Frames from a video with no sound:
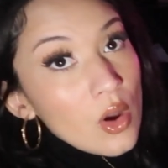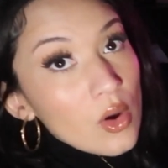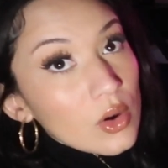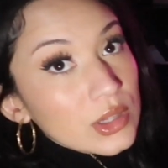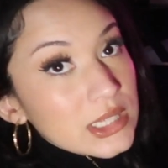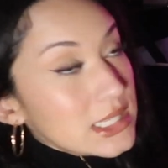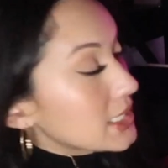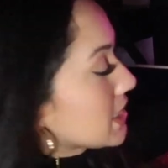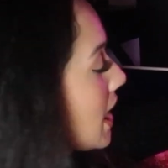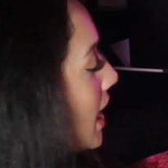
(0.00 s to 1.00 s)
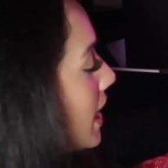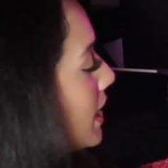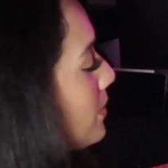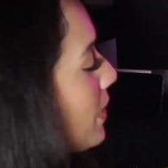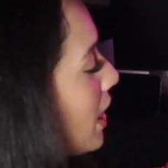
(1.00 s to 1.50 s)
On these
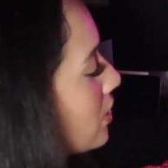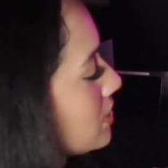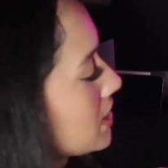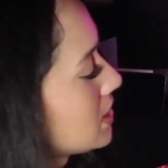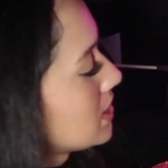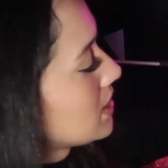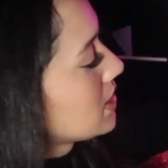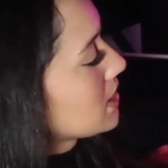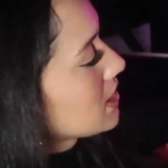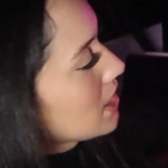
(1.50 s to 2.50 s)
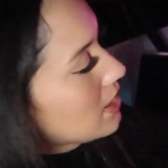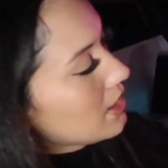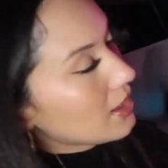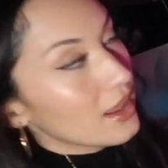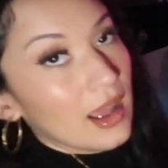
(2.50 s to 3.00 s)
side pouches,
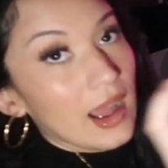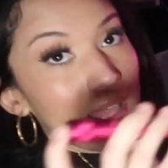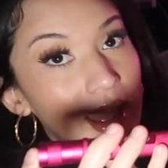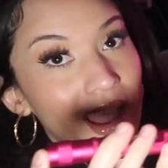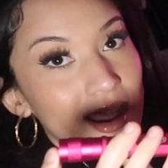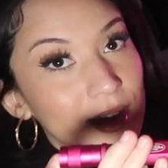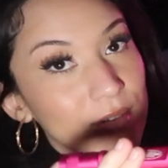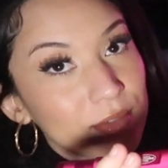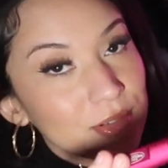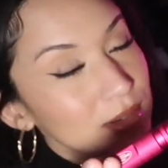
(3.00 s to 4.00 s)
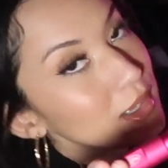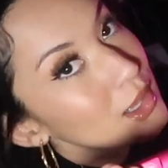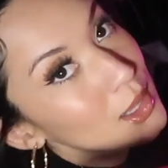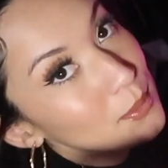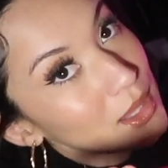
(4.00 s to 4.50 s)
I have
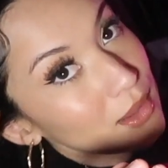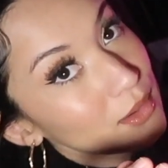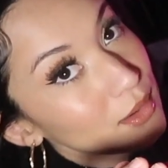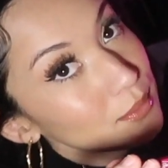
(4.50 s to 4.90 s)
P pink